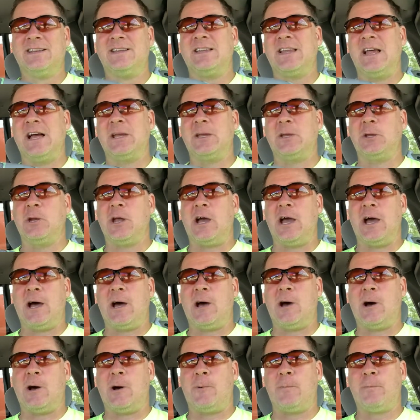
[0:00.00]
Like you know
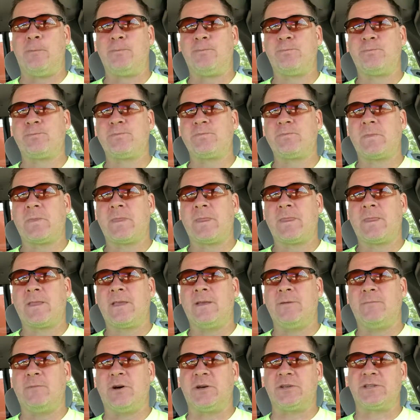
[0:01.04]
how
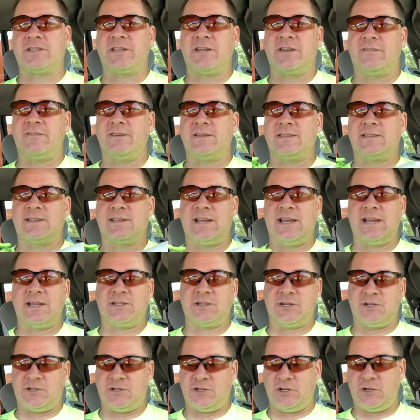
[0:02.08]
most of us
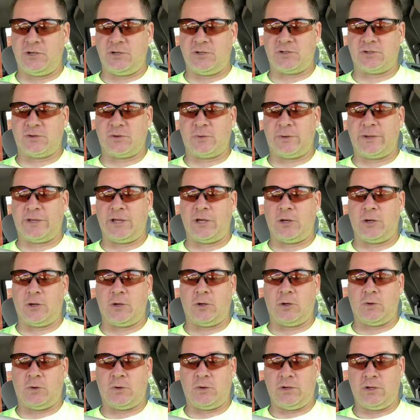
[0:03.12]
lace our shoes or we
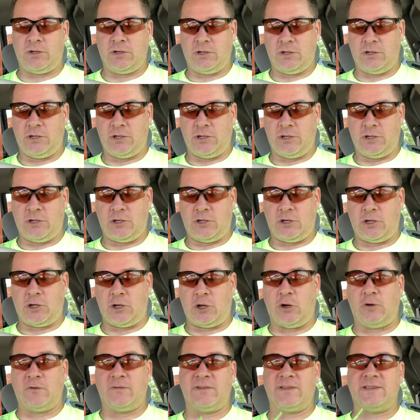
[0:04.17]
go
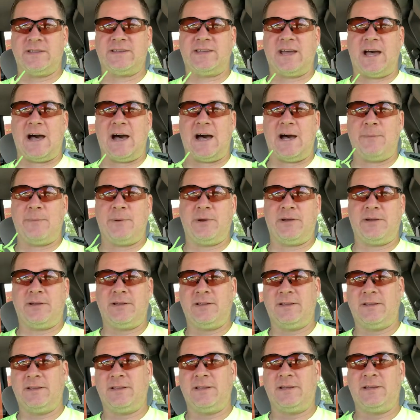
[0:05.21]
over the top,
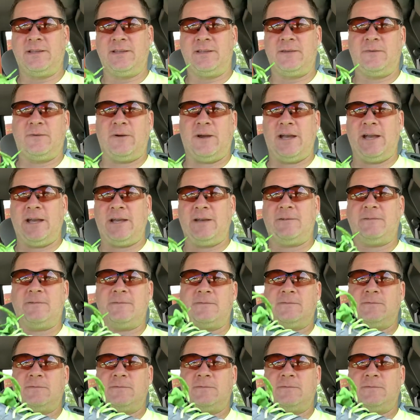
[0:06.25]
right?